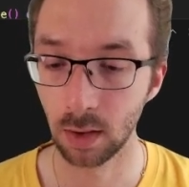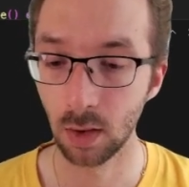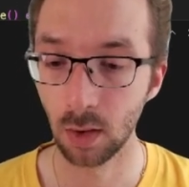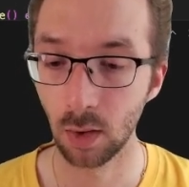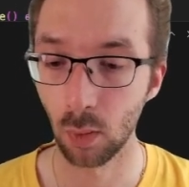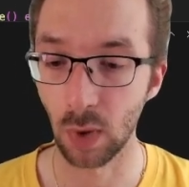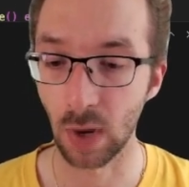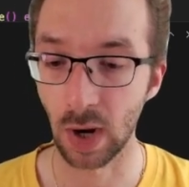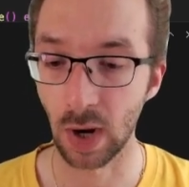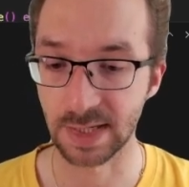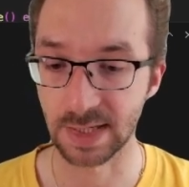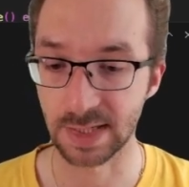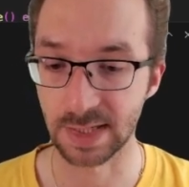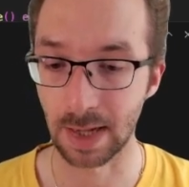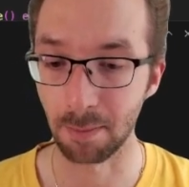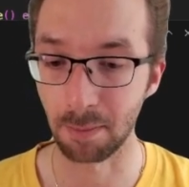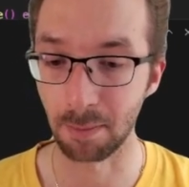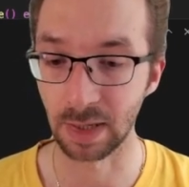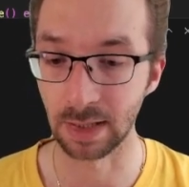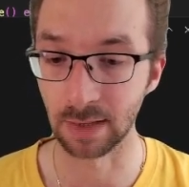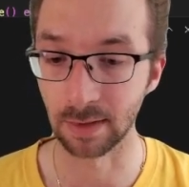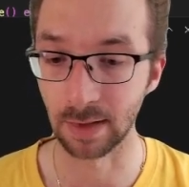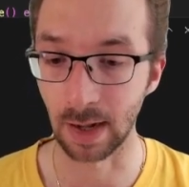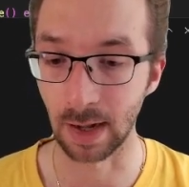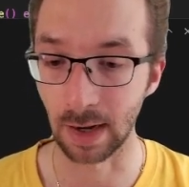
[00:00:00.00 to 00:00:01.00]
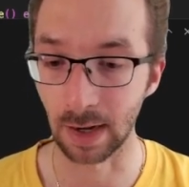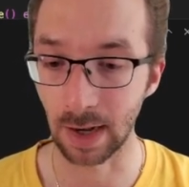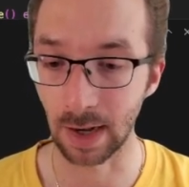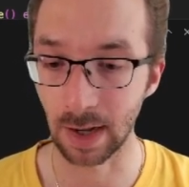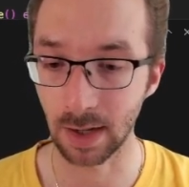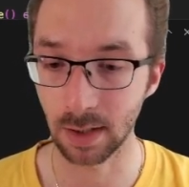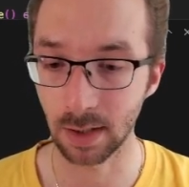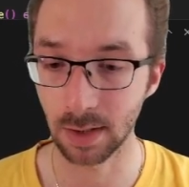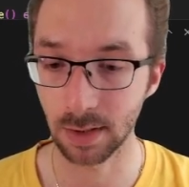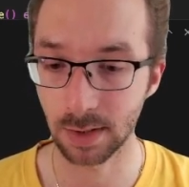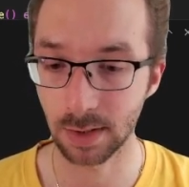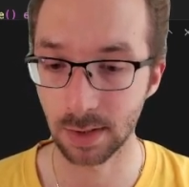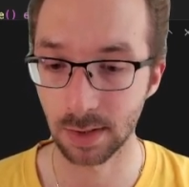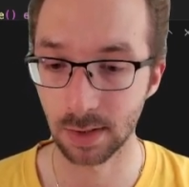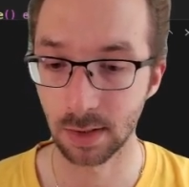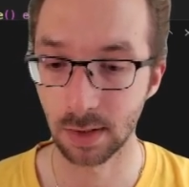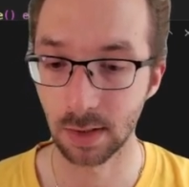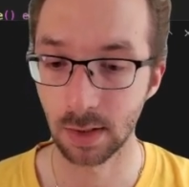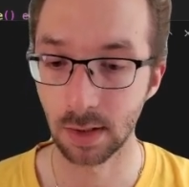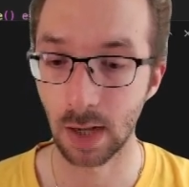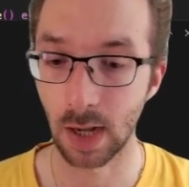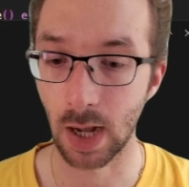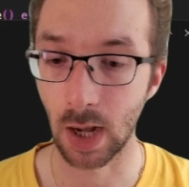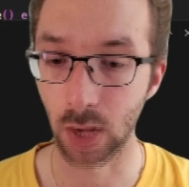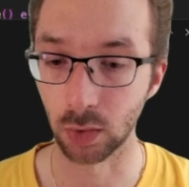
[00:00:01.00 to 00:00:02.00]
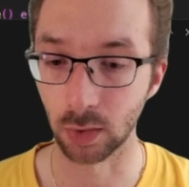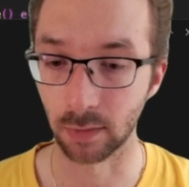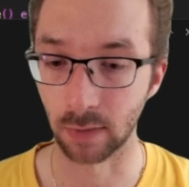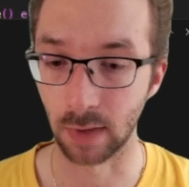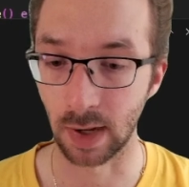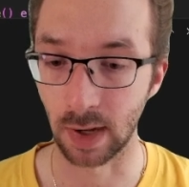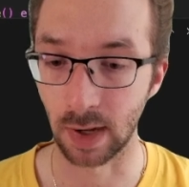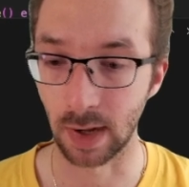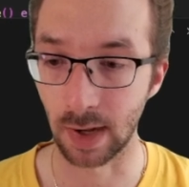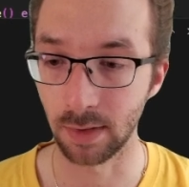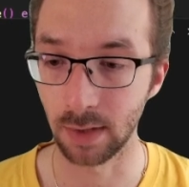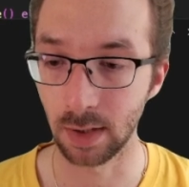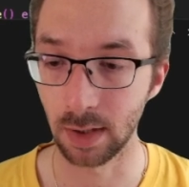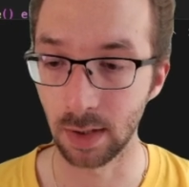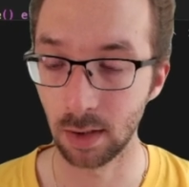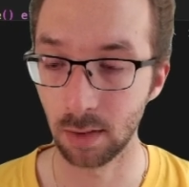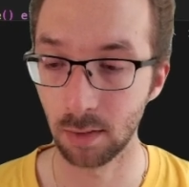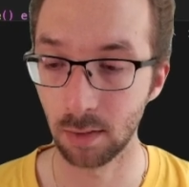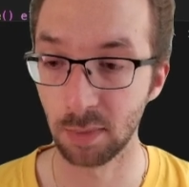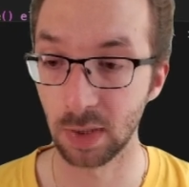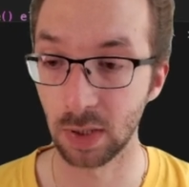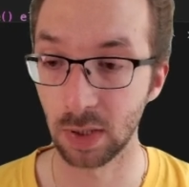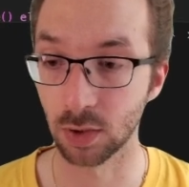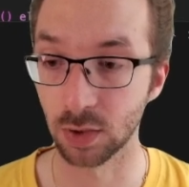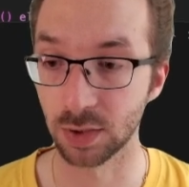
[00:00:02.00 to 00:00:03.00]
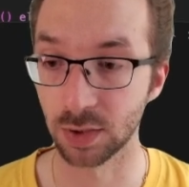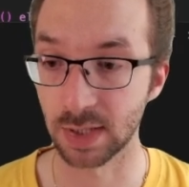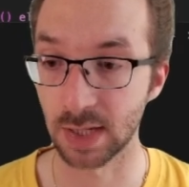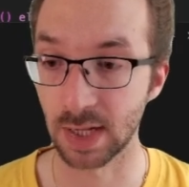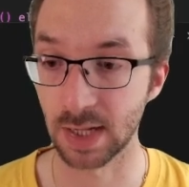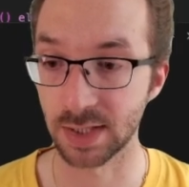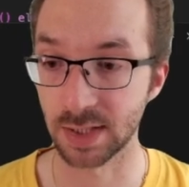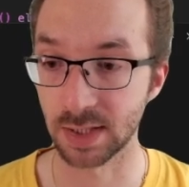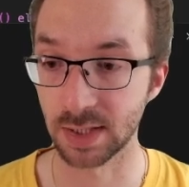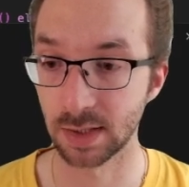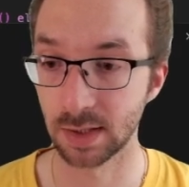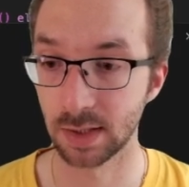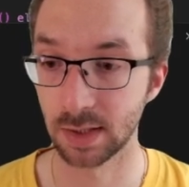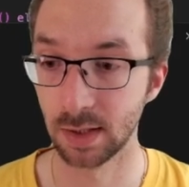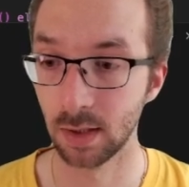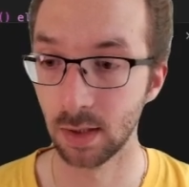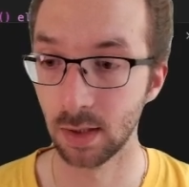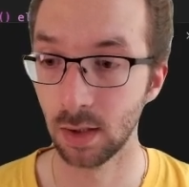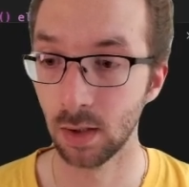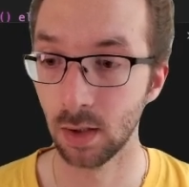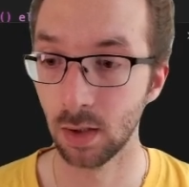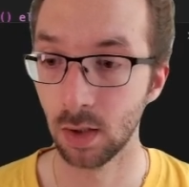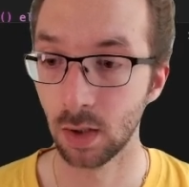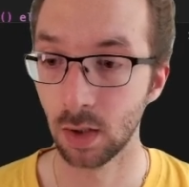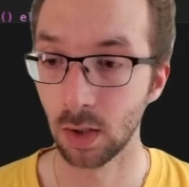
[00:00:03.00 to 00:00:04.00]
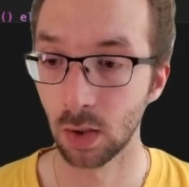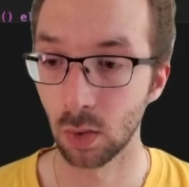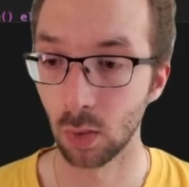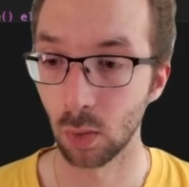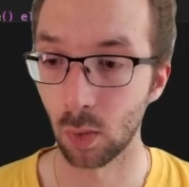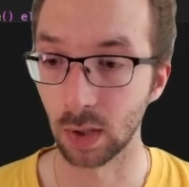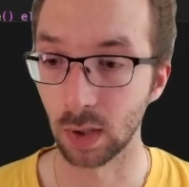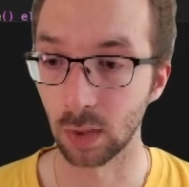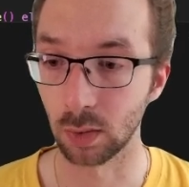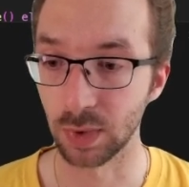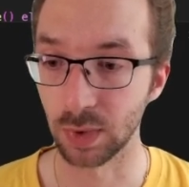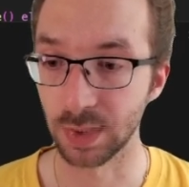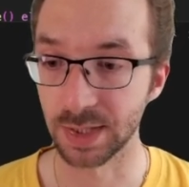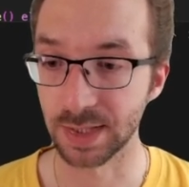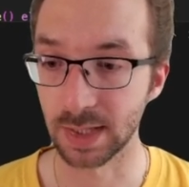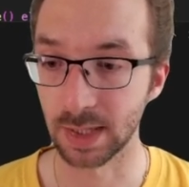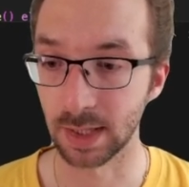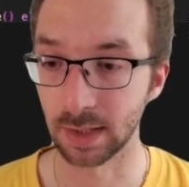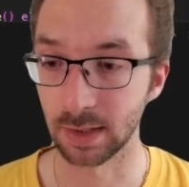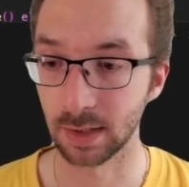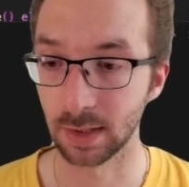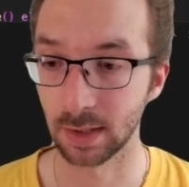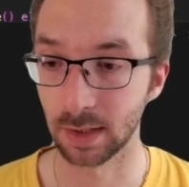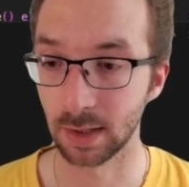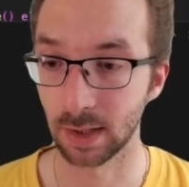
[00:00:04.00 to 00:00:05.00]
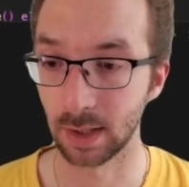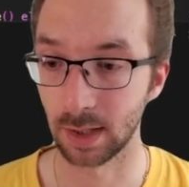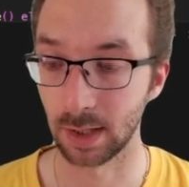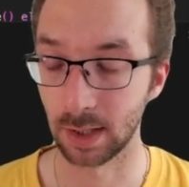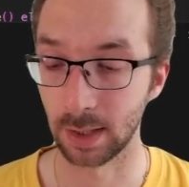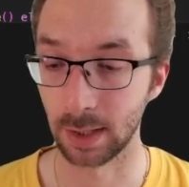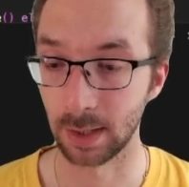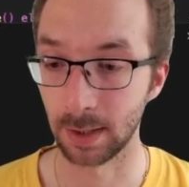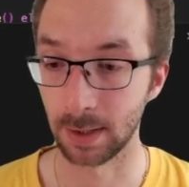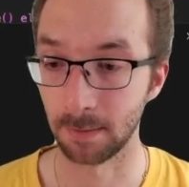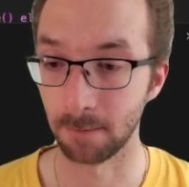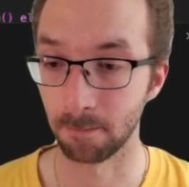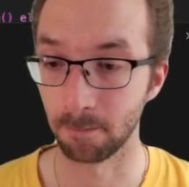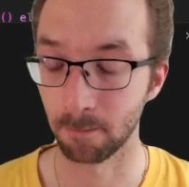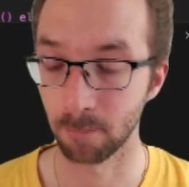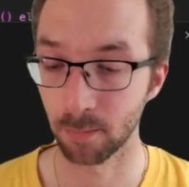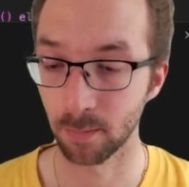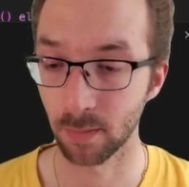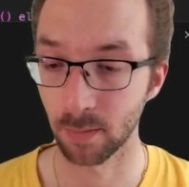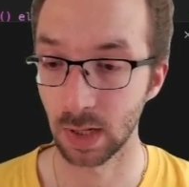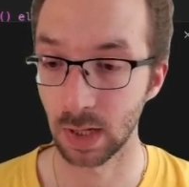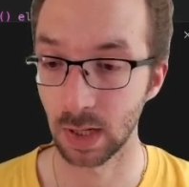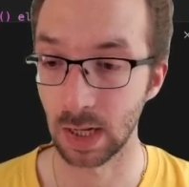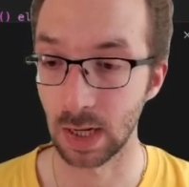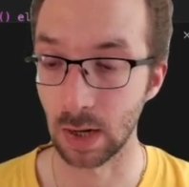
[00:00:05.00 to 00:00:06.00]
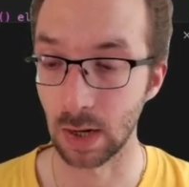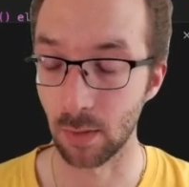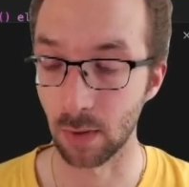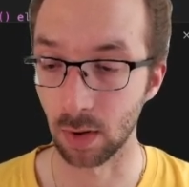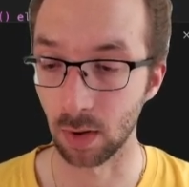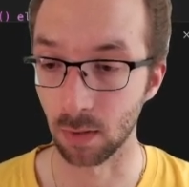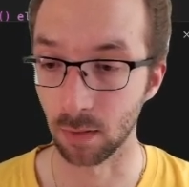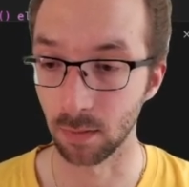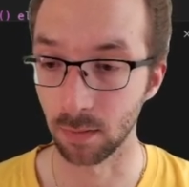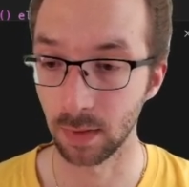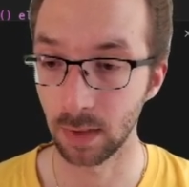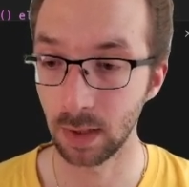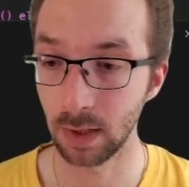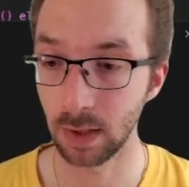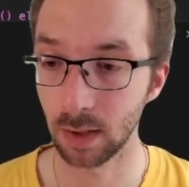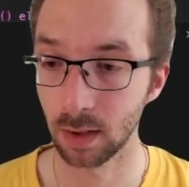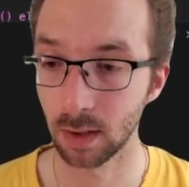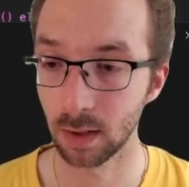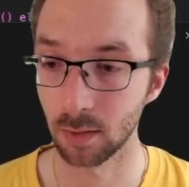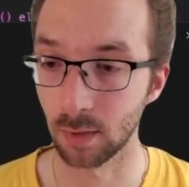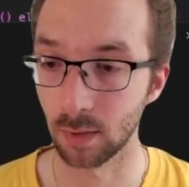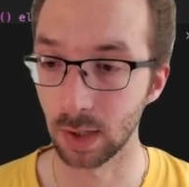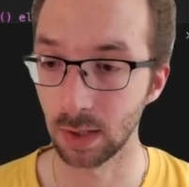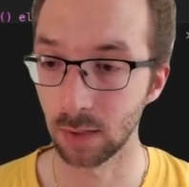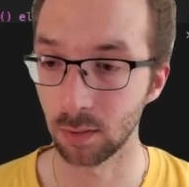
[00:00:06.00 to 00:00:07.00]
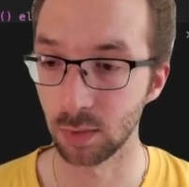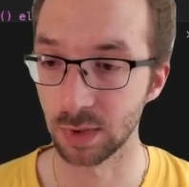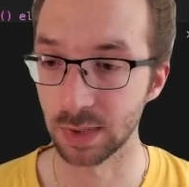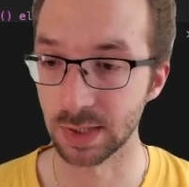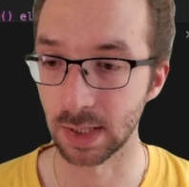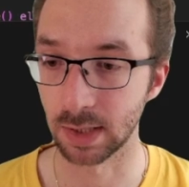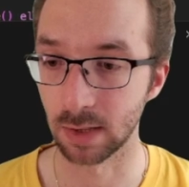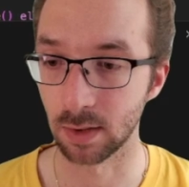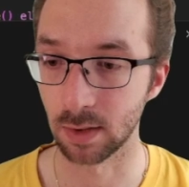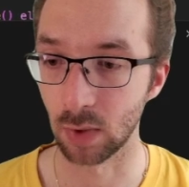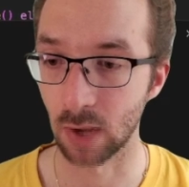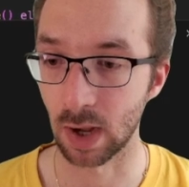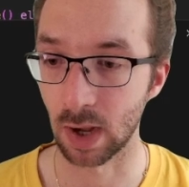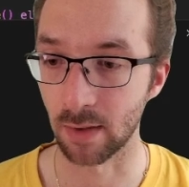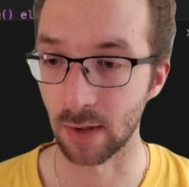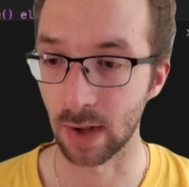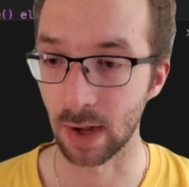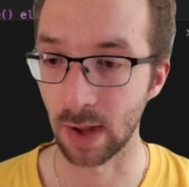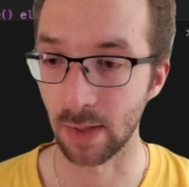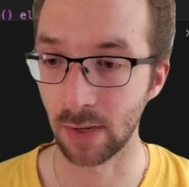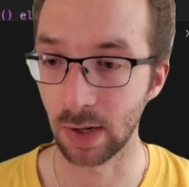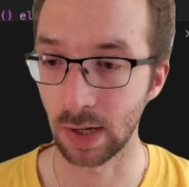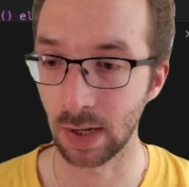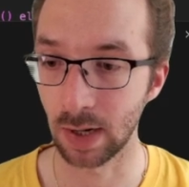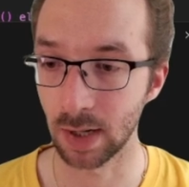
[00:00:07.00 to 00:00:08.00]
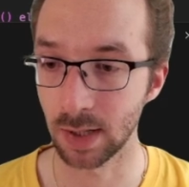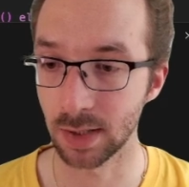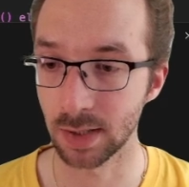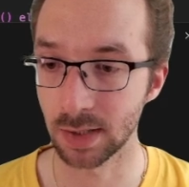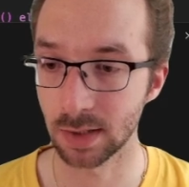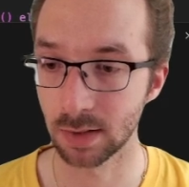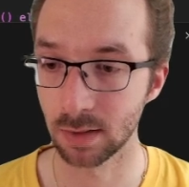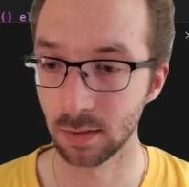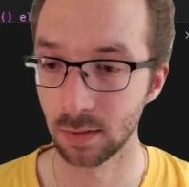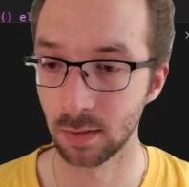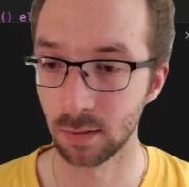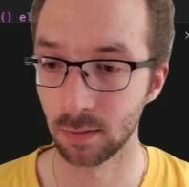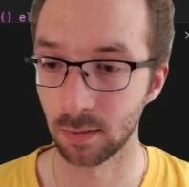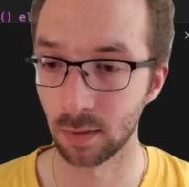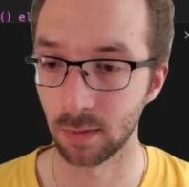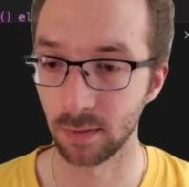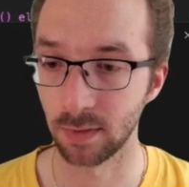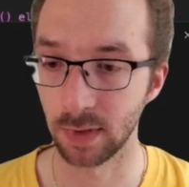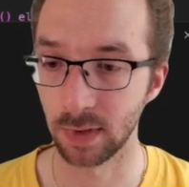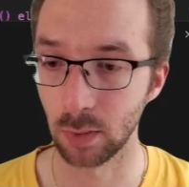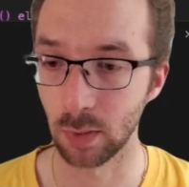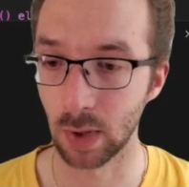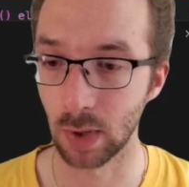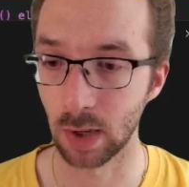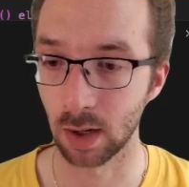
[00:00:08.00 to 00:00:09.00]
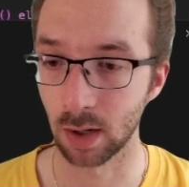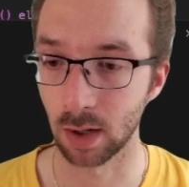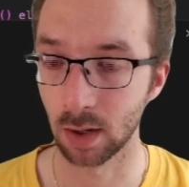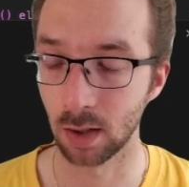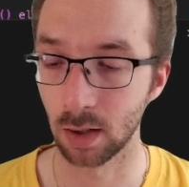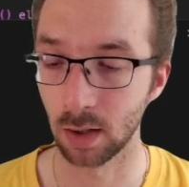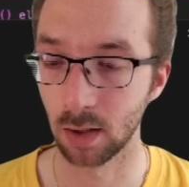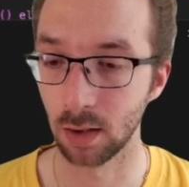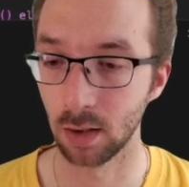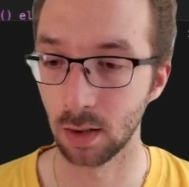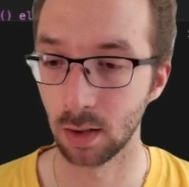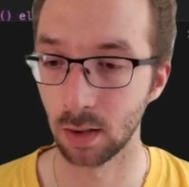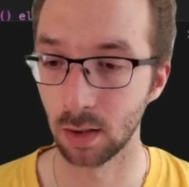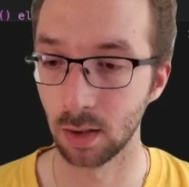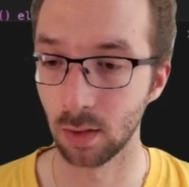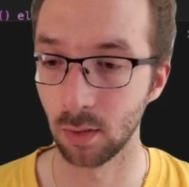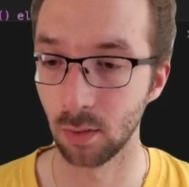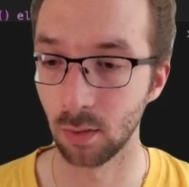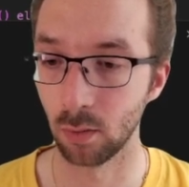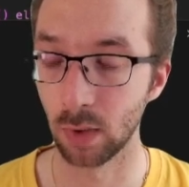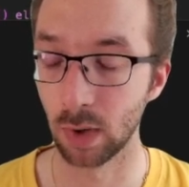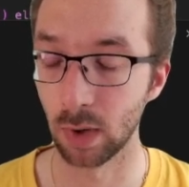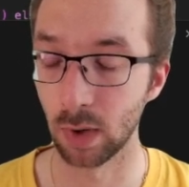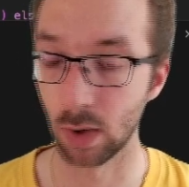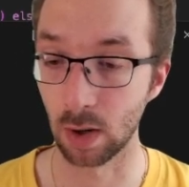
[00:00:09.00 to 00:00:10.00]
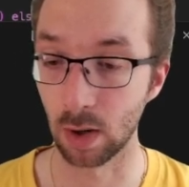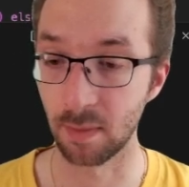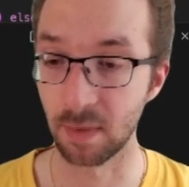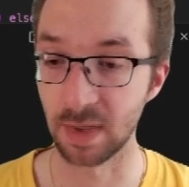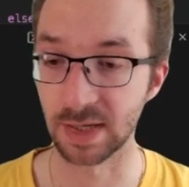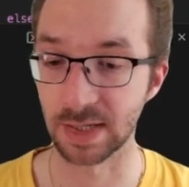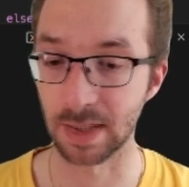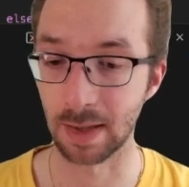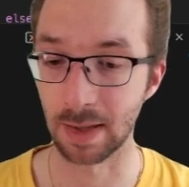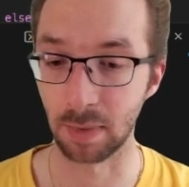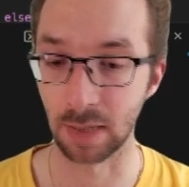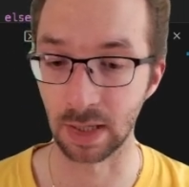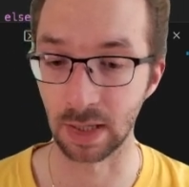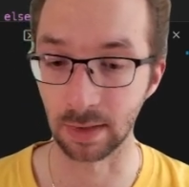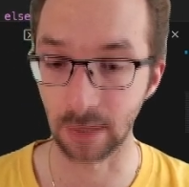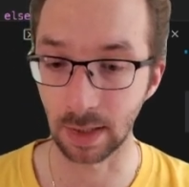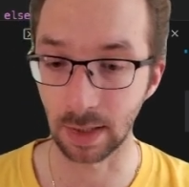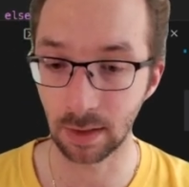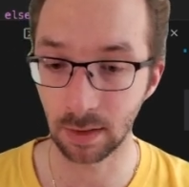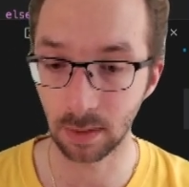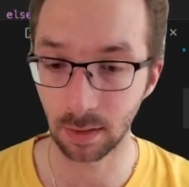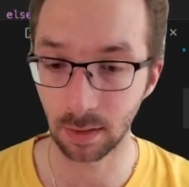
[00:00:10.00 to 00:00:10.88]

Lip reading: We are sampling 10 clients out of 100, because that's what we set in our config, right? We said we have 100 clients. For fit, we're going to be sampling 10.